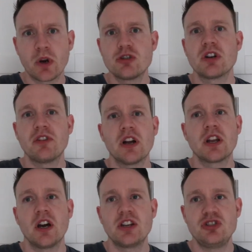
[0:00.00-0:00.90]
I drink
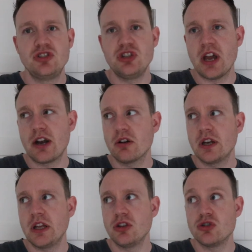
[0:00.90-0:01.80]
vodka, I
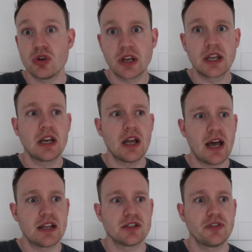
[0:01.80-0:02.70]
generally drink it
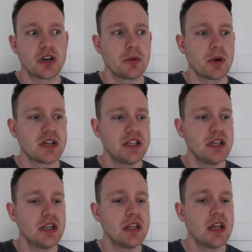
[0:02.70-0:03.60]
as a vodka
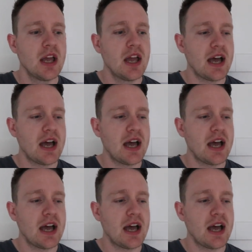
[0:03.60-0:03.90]
martini,